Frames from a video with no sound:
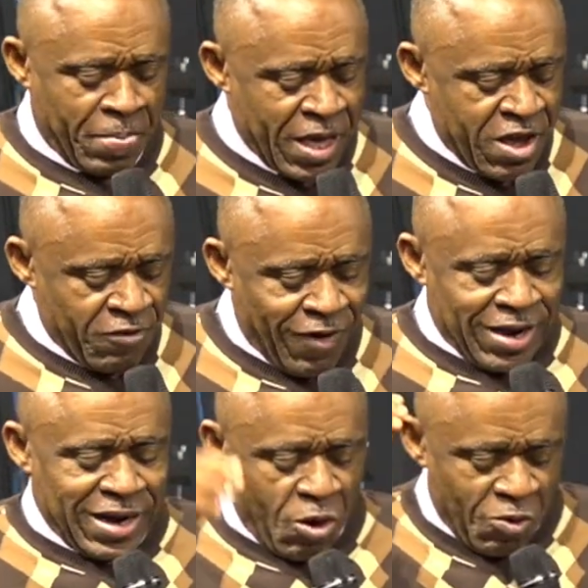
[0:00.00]

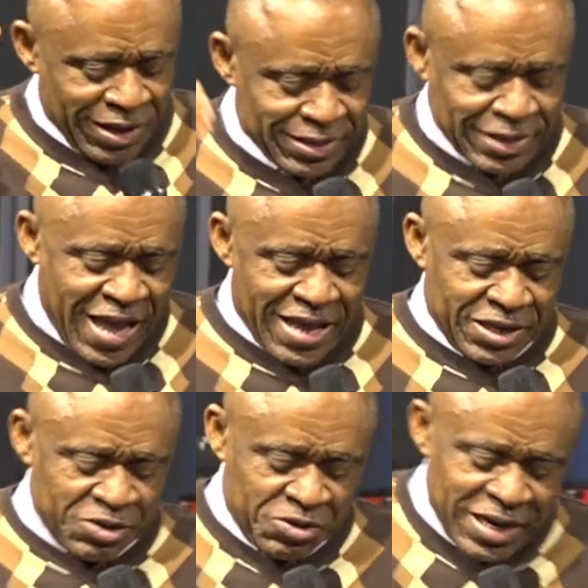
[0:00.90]
Father, we
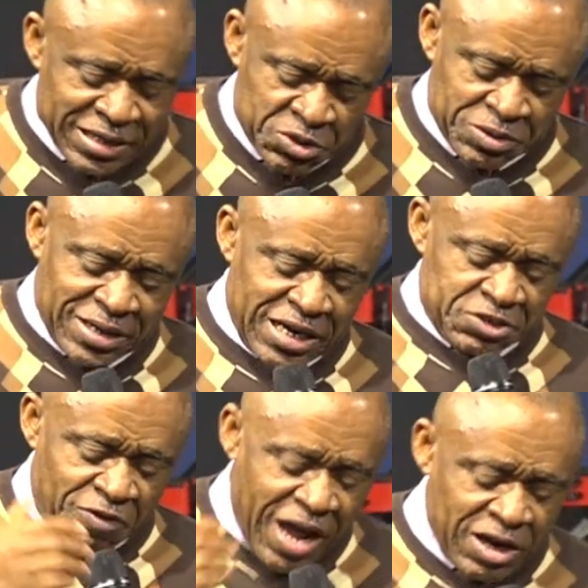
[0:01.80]
thank you that you
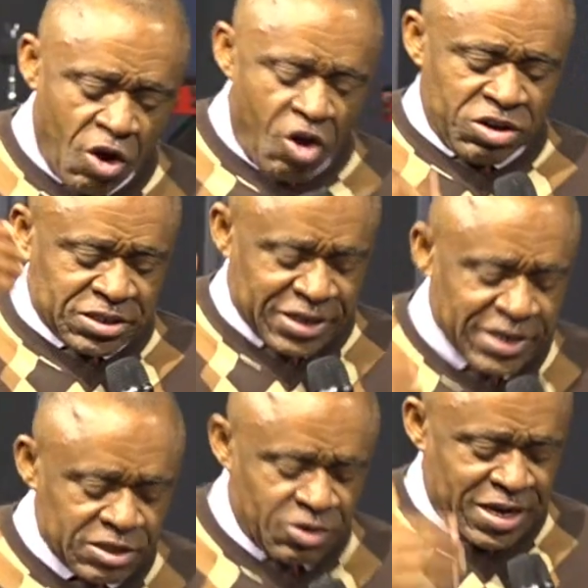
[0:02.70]
transferred us
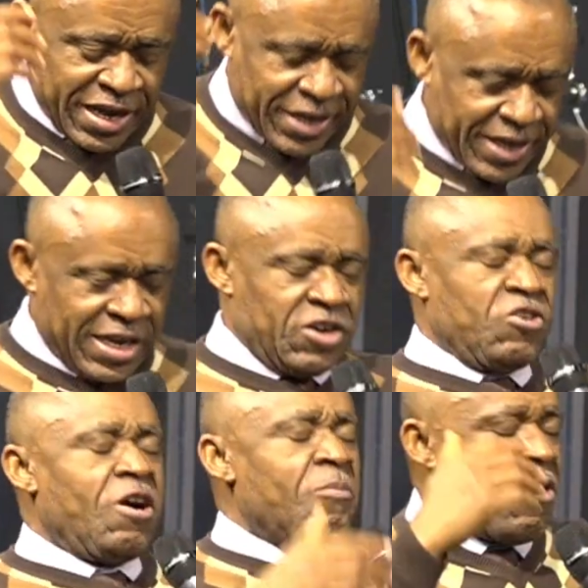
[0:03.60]
into the
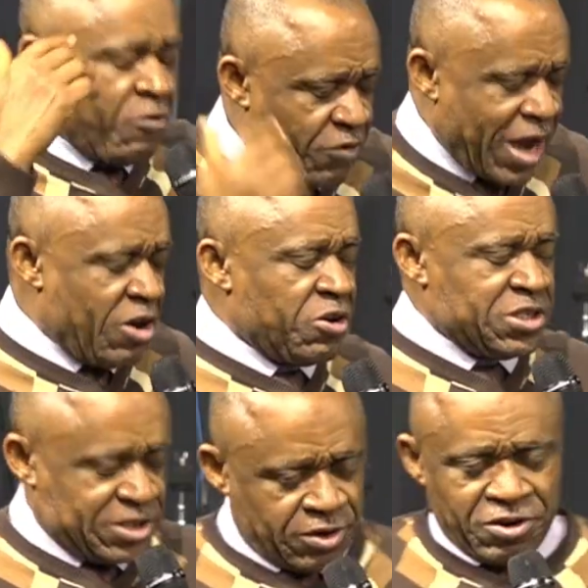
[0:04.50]
kingdom of your
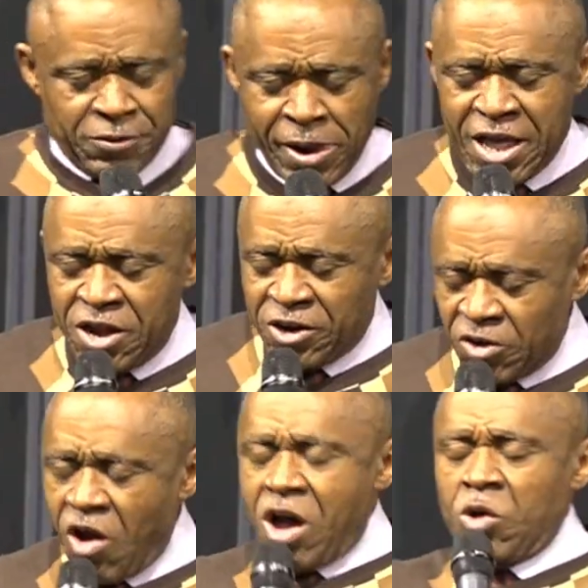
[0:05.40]
own Son.
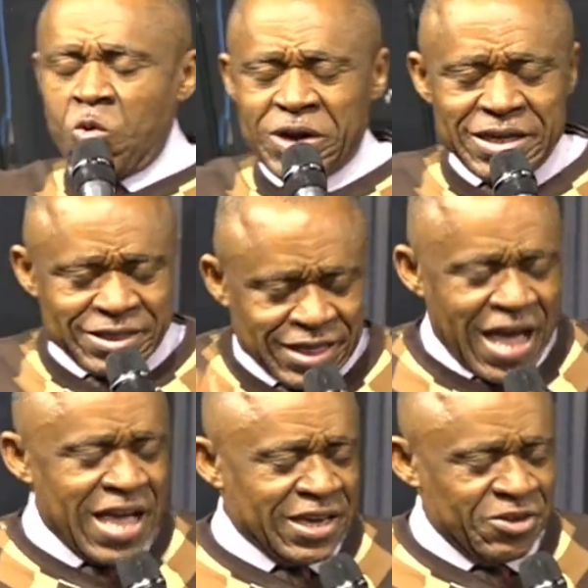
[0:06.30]
Lord, we
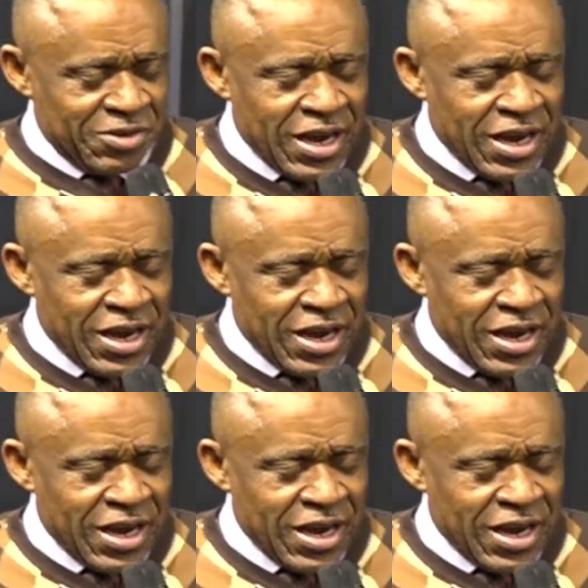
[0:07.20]
thank you.